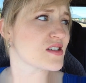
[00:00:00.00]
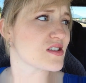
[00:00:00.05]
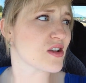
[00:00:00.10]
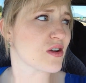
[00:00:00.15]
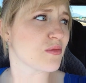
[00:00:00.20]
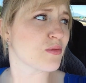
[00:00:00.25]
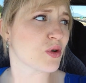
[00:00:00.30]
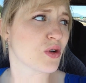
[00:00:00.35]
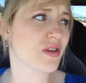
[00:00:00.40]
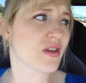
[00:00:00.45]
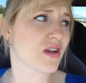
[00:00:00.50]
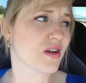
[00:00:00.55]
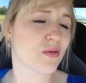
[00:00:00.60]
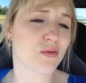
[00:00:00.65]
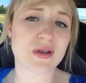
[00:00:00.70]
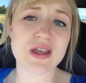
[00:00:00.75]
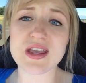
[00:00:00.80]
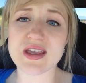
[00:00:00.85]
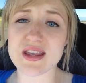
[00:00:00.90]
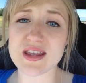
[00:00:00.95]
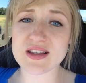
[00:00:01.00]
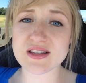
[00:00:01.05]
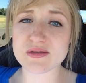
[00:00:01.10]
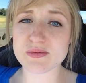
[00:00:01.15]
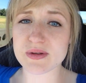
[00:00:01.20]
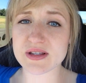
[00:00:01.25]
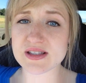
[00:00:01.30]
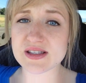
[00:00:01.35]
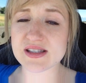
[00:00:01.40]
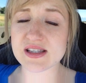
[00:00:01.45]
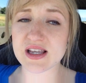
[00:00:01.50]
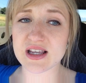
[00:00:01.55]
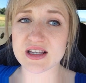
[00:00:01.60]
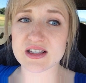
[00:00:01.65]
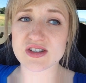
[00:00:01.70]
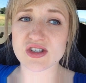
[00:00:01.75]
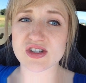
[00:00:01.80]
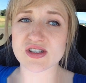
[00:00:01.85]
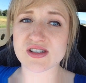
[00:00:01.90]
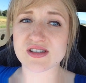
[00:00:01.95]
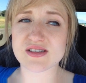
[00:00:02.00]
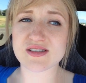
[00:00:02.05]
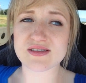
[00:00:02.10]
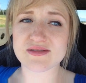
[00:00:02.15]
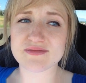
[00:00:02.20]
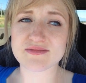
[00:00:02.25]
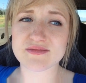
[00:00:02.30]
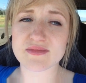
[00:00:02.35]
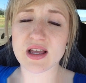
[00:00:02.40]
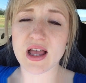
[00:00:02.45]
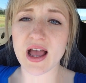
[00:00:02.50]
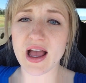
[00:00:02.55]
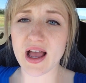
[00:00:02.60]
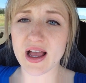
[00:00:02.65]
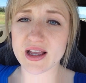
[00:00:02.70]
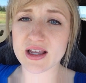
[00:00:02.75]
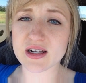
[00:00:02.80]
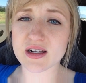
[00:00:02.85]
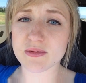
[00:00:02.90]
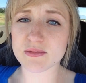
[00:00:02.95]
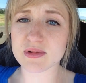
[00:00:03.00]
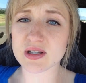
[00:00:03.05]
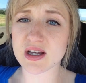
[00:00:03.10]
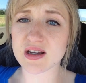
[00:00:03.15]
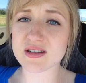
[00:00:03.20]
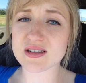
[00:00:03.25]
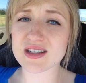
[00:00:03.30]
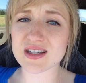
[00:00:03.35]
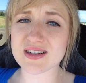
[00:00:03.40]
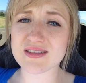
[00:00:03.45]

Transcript: so more than a week he's been sick, just hacking up gunk